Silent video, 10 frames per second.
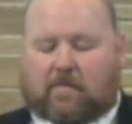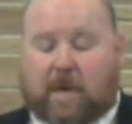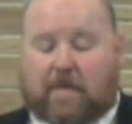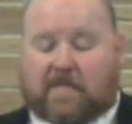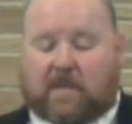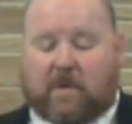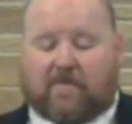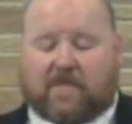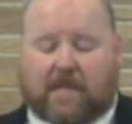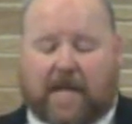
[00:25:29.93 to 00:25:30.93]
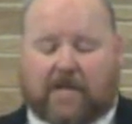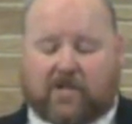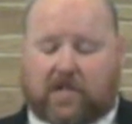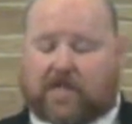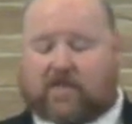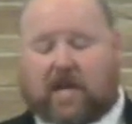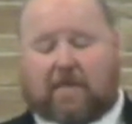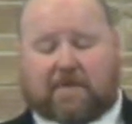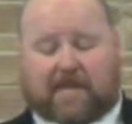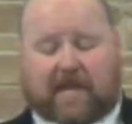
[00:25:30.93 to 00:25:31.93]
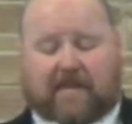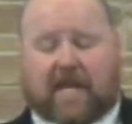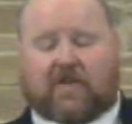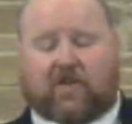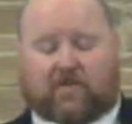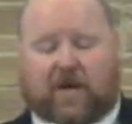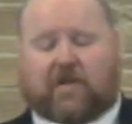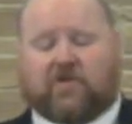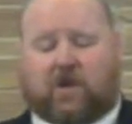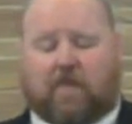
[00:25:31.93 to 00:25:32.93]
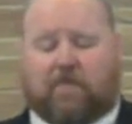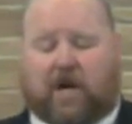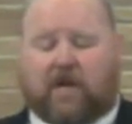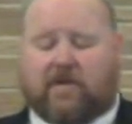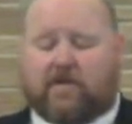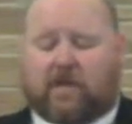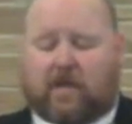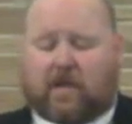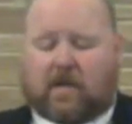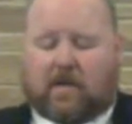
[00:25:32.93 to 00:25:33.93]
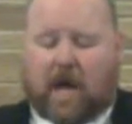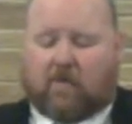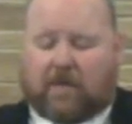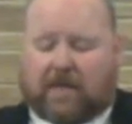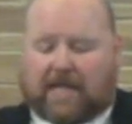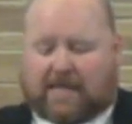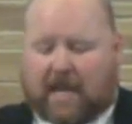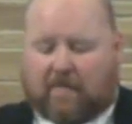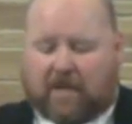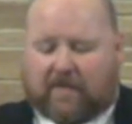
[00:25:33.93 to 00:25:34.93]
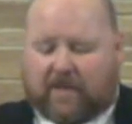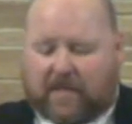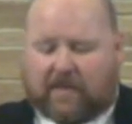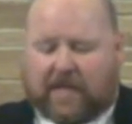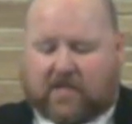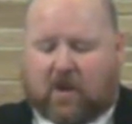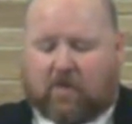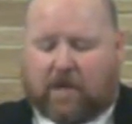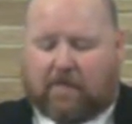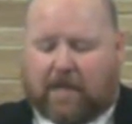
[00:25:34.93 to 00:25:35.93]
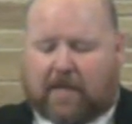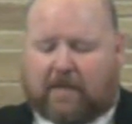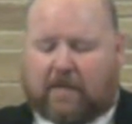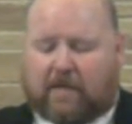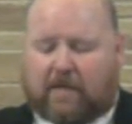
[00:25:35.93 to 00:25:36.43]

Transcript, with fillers: Maybe some of us today just need to stop and say thank you for answering our prayers, not realizing how big of a deal that's already been.